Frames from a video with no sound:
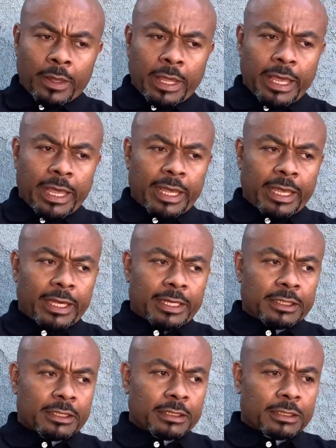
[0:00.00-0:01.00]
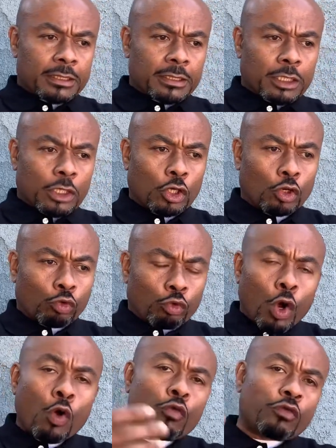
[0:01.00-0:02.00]
and
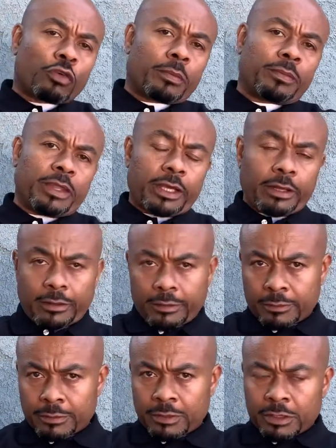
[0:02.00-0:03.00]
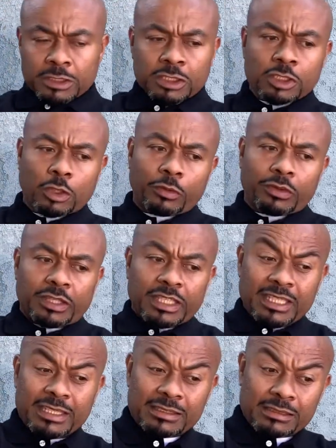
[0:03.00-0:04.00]
grow from there. So
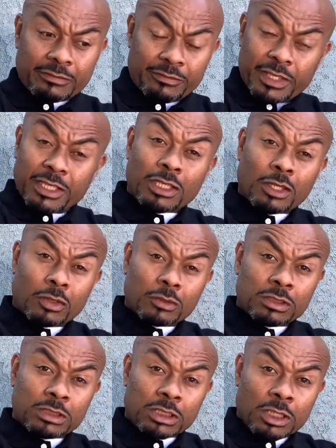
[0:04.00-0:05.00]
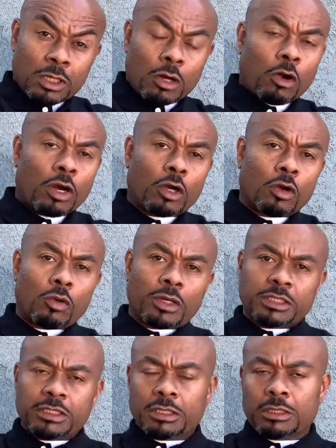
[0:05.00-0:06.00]
these videos are going
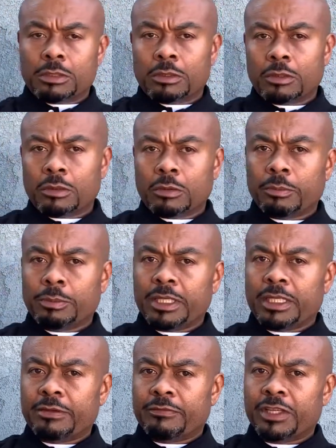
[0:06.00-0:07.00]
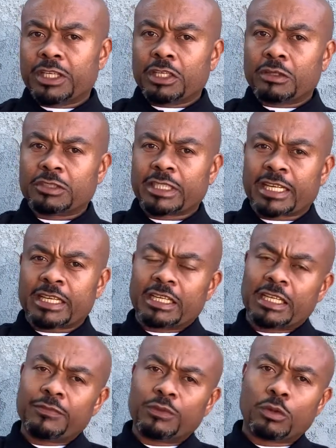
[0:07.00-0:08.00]
to be videos that can
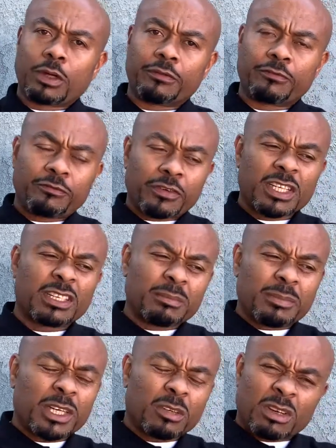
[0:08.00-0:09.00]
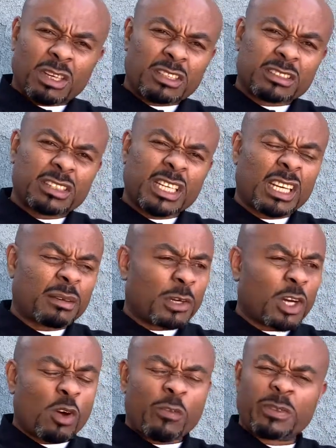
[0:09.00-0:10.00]
give you a fundamental understanding. I'm gonna
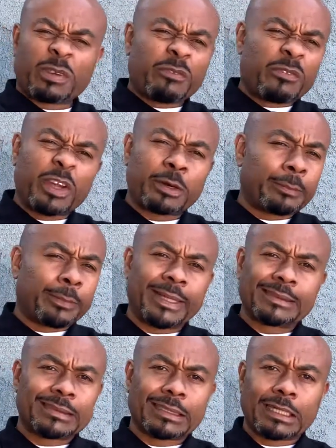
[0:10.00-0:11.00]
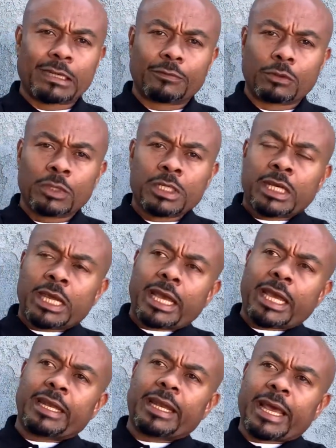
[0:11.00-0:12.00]
go from the very basic level,
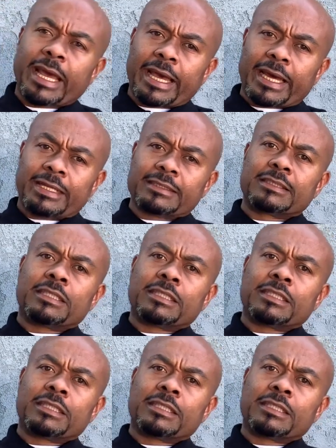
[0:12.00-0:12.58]
and as